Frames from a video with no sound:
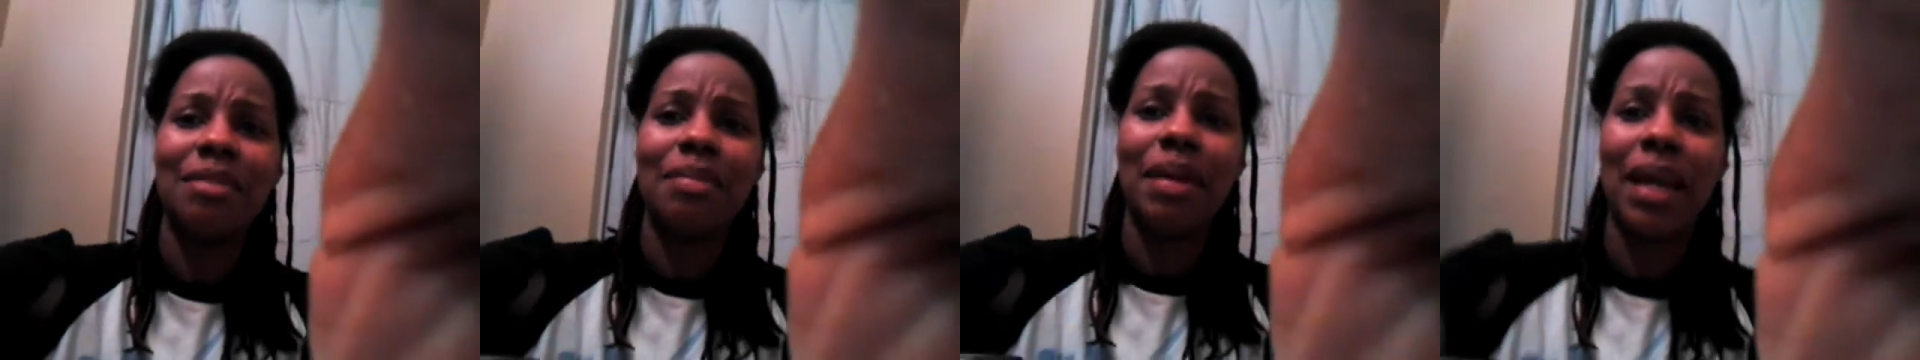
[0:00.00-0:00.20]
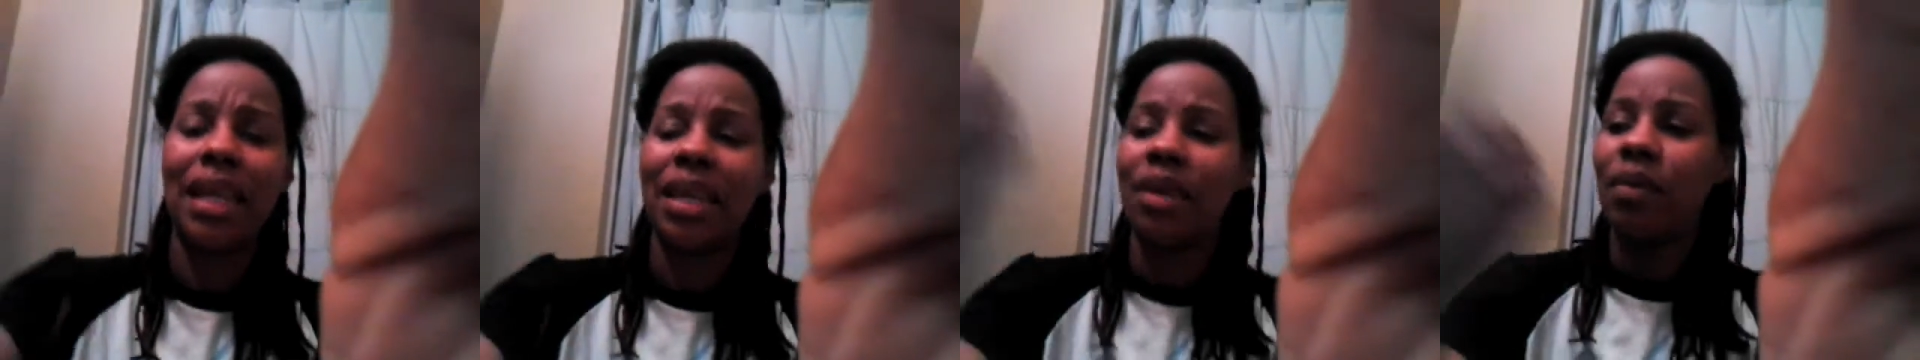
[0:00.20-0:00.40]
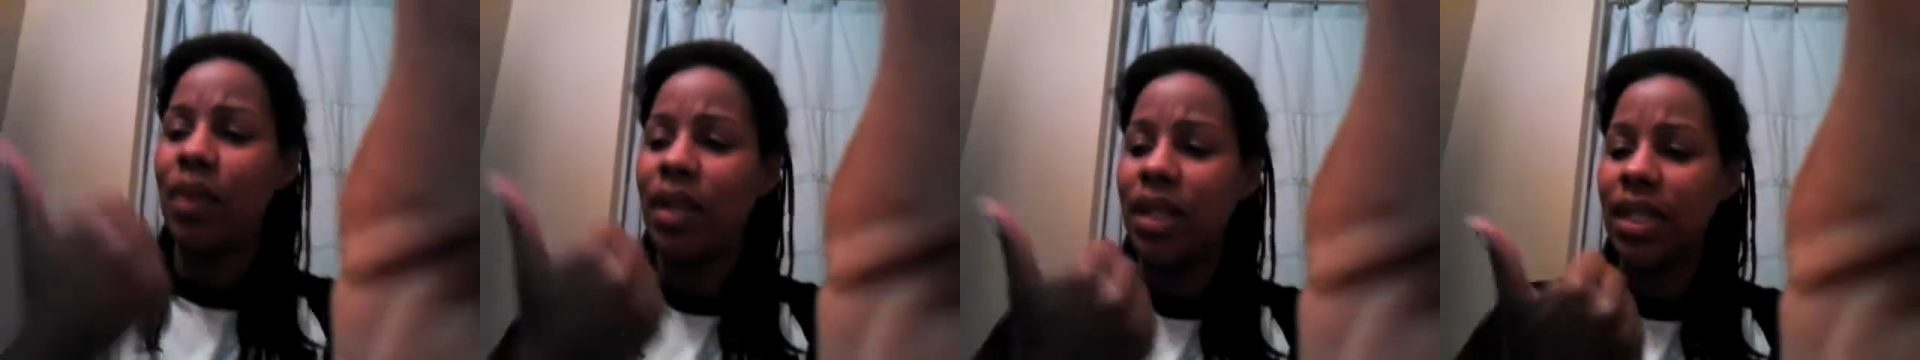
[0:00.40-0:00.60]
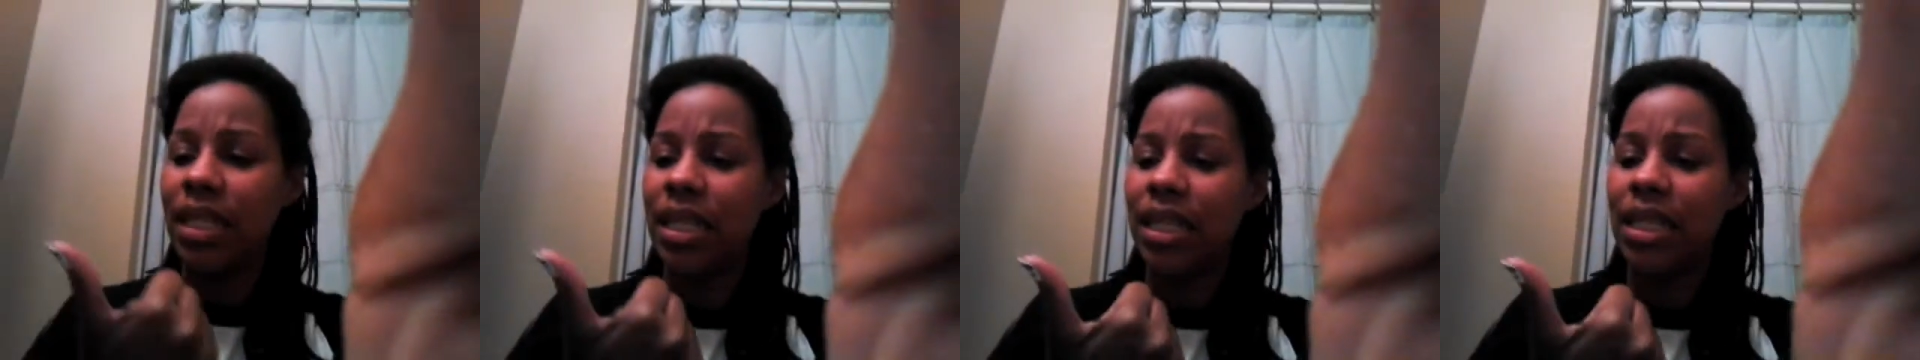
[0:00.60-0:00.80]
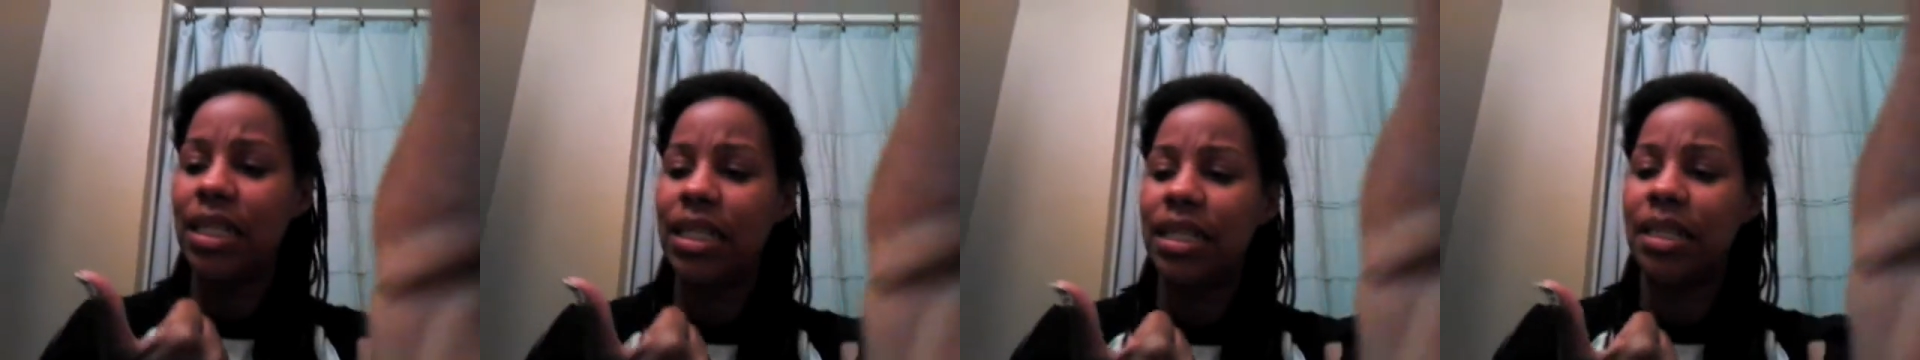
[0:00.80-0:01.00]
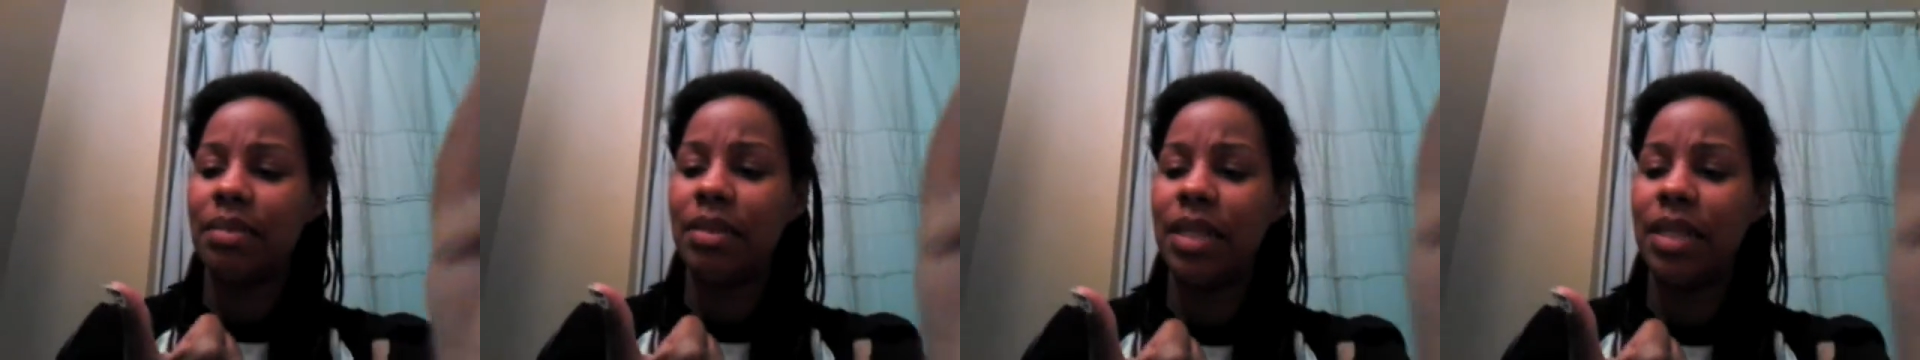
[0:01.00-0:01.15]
you might get one of these.